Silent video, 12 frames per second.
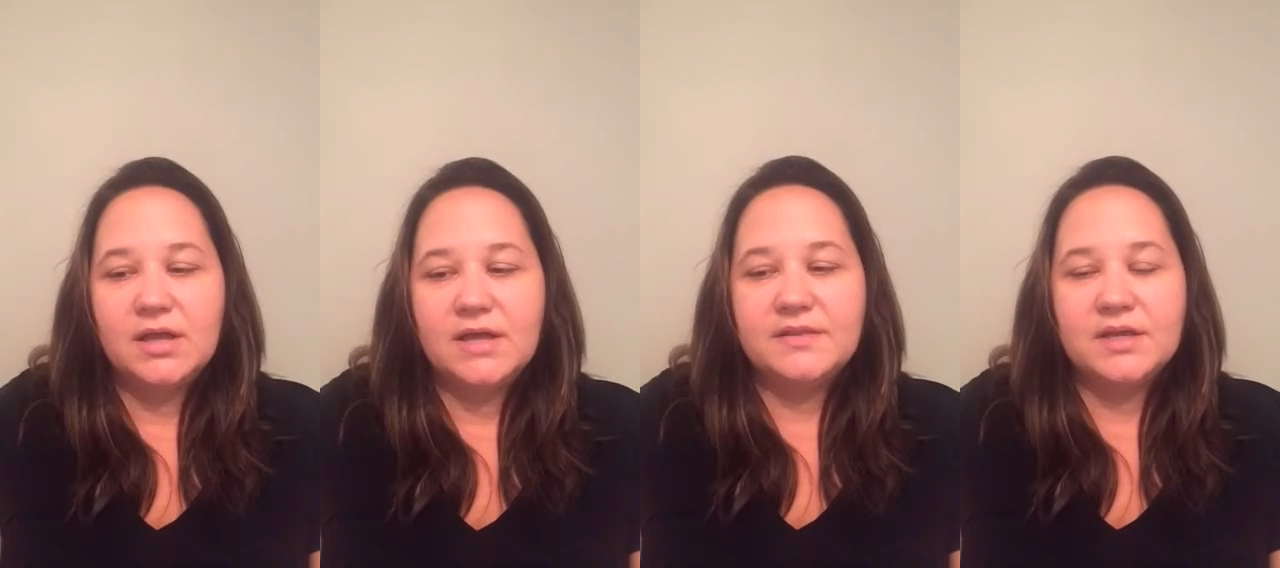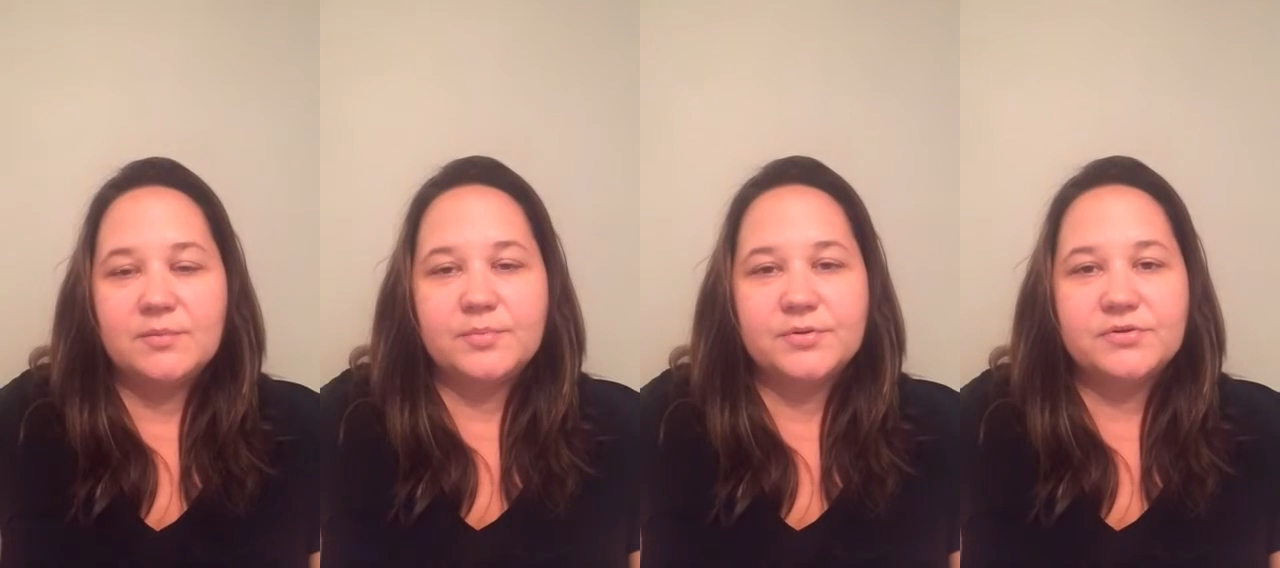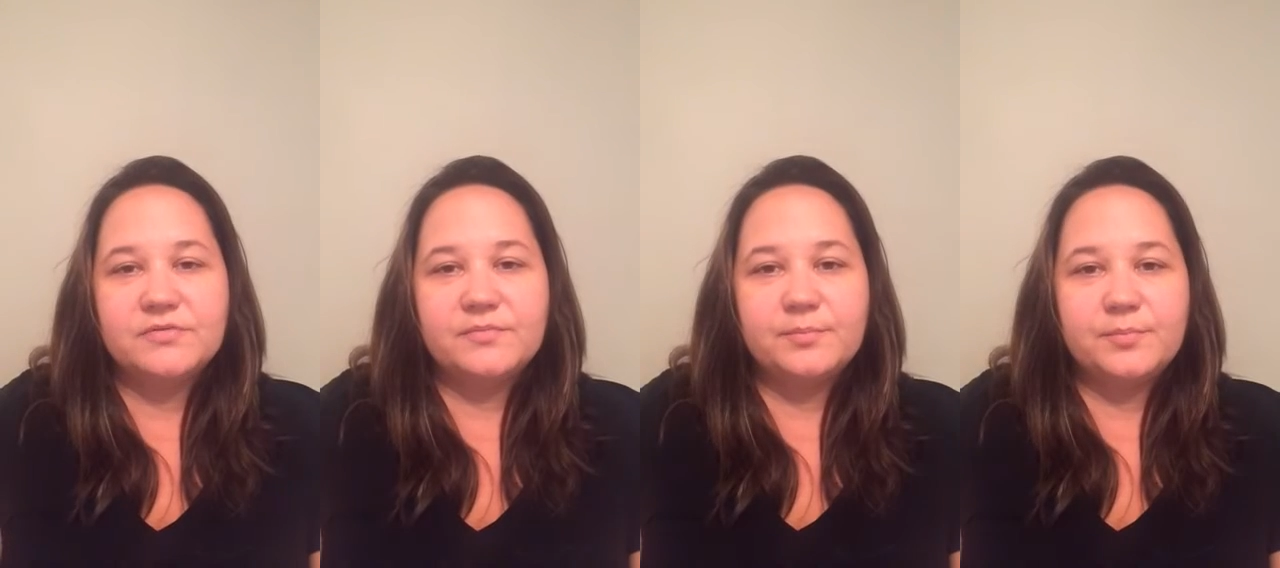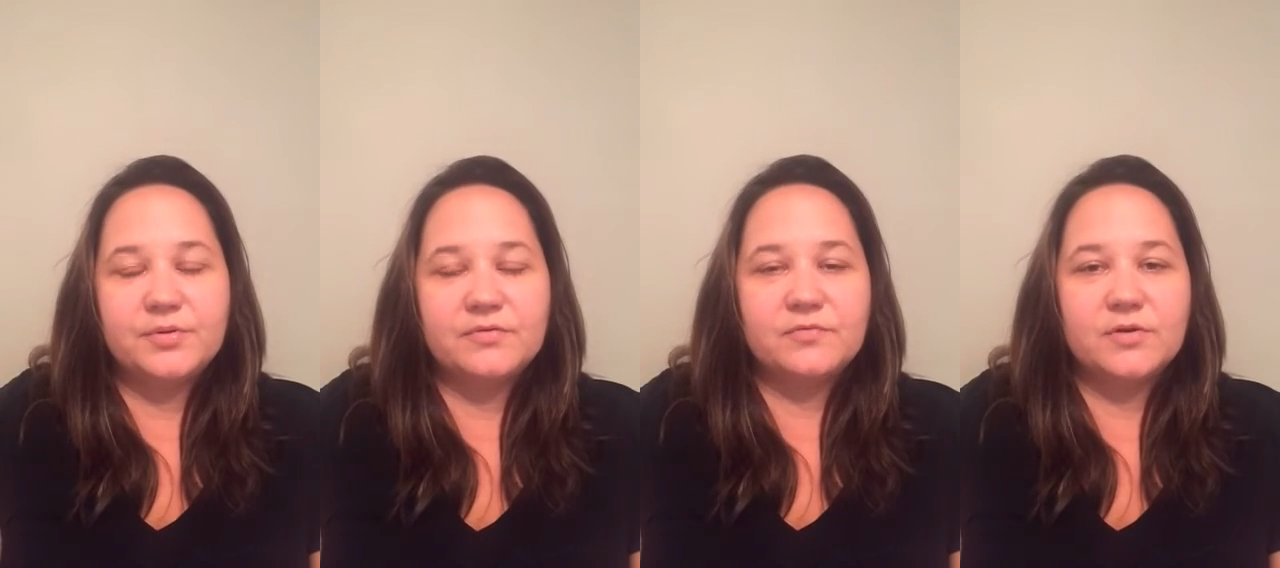And they improve
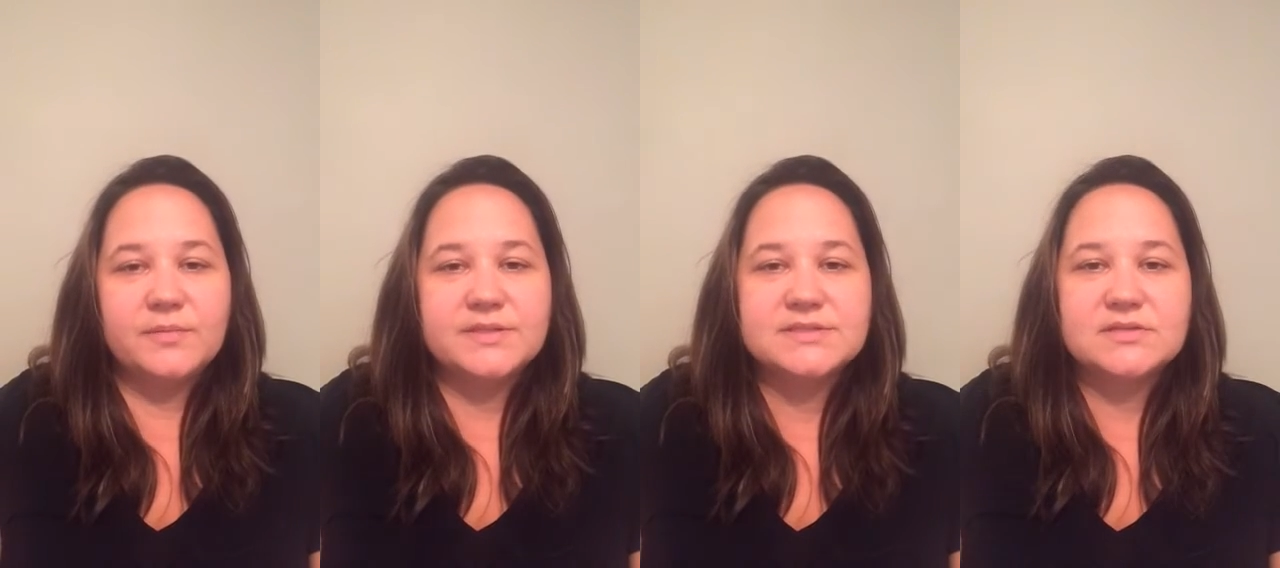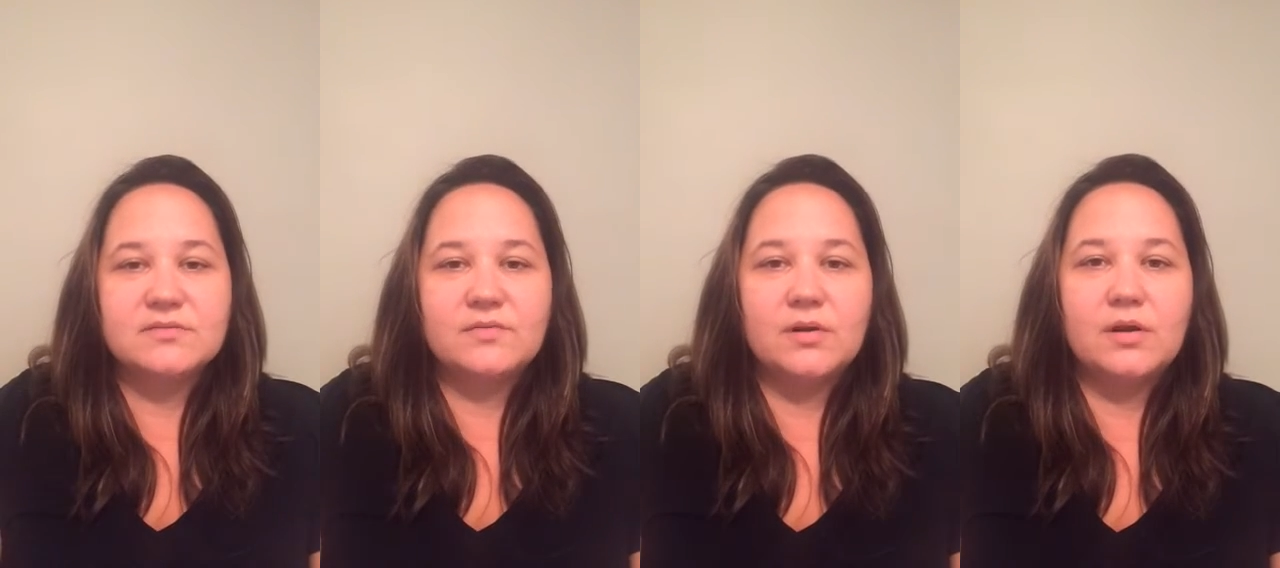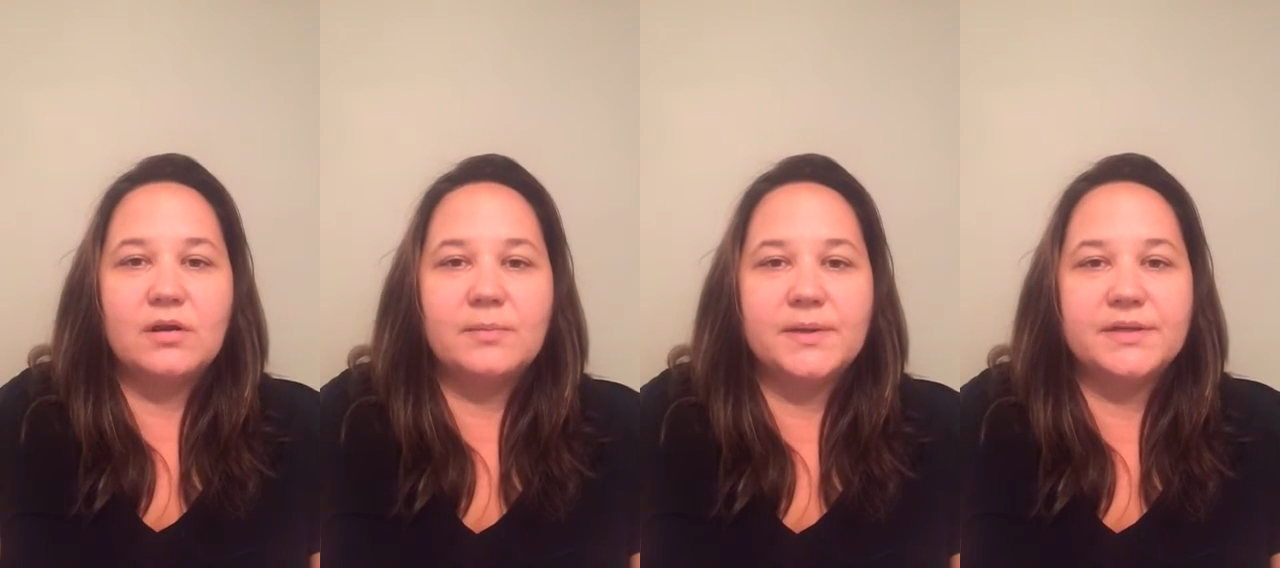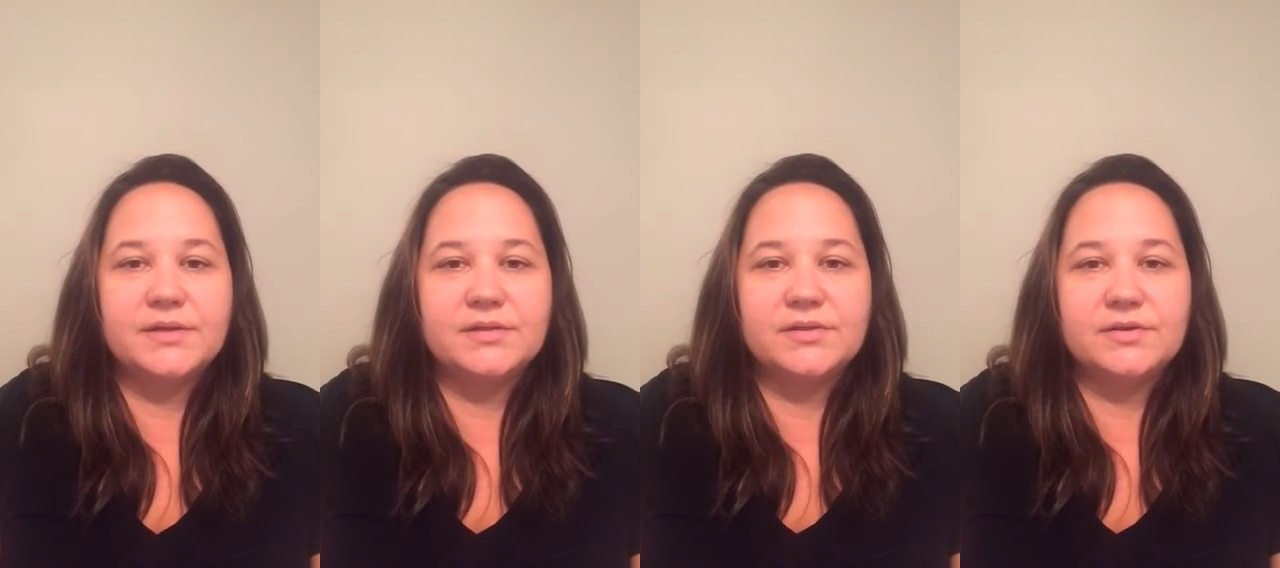performance overall by
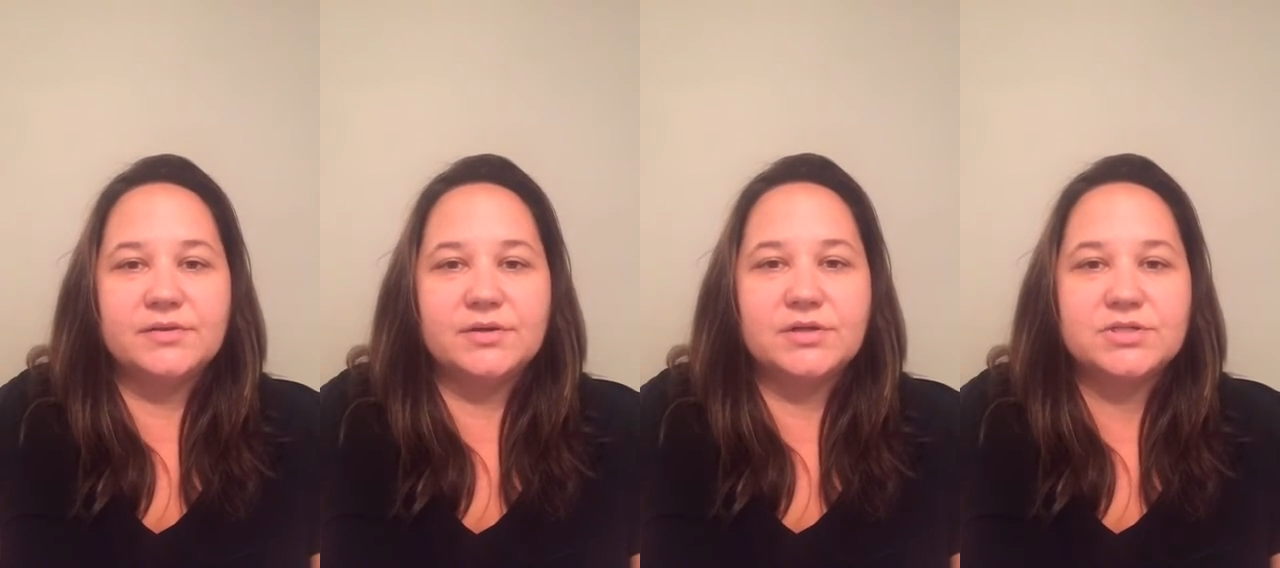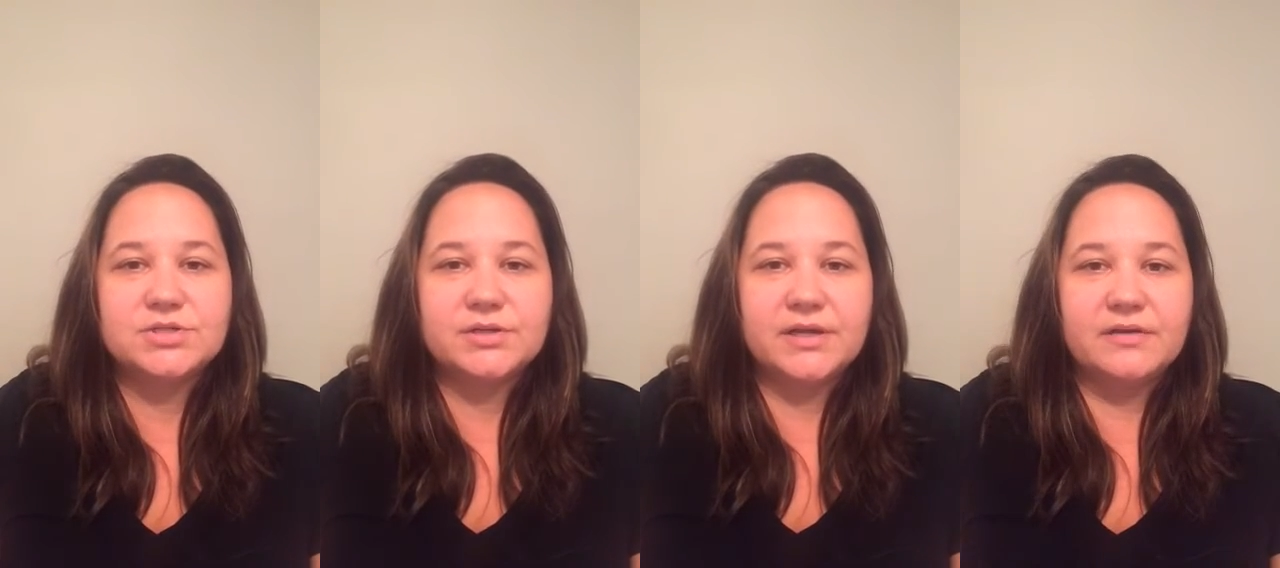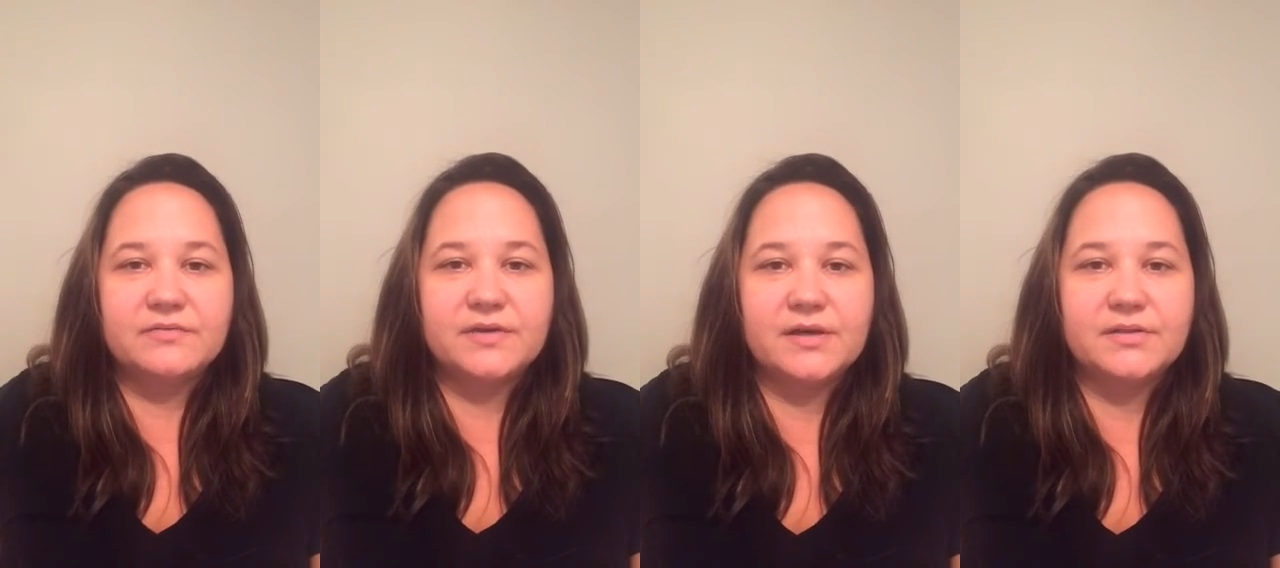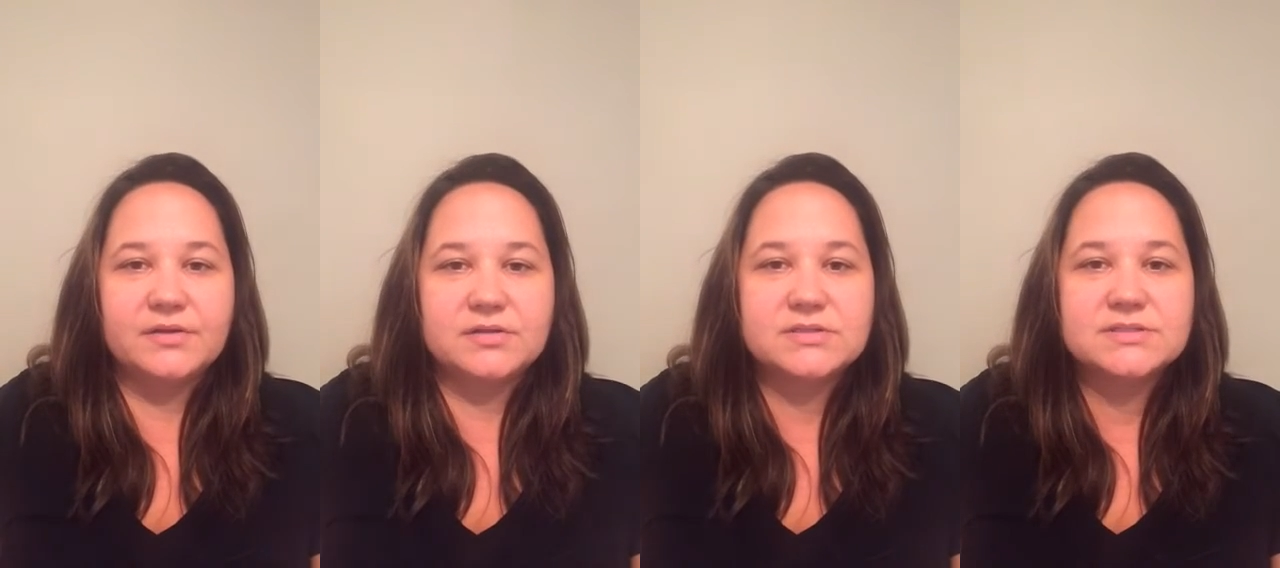their nurturing of
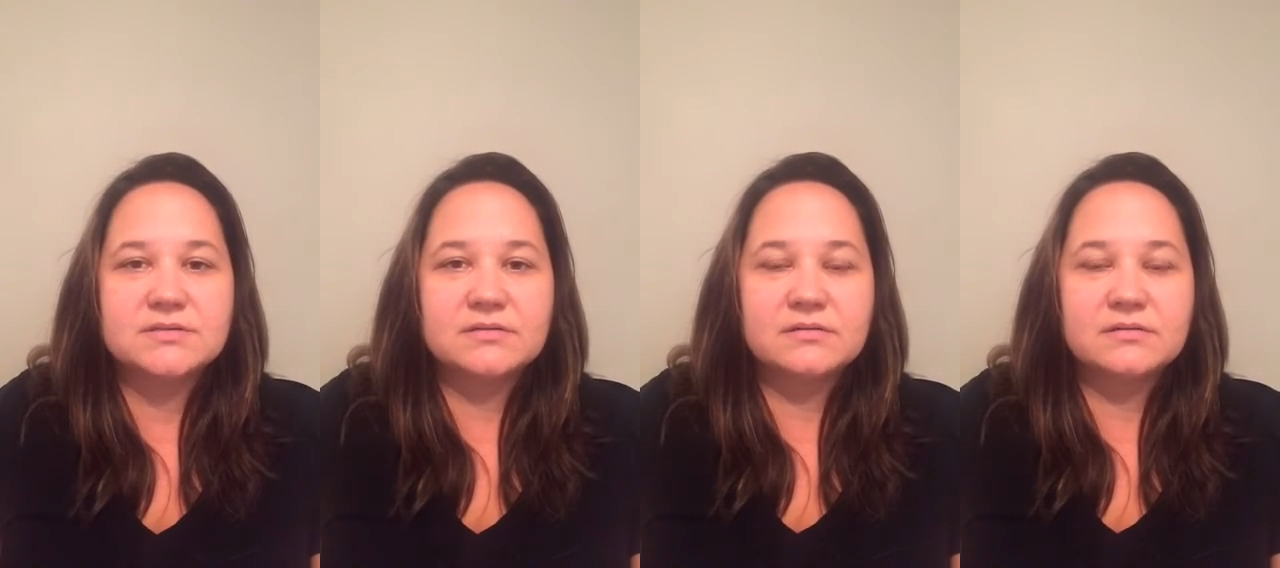others.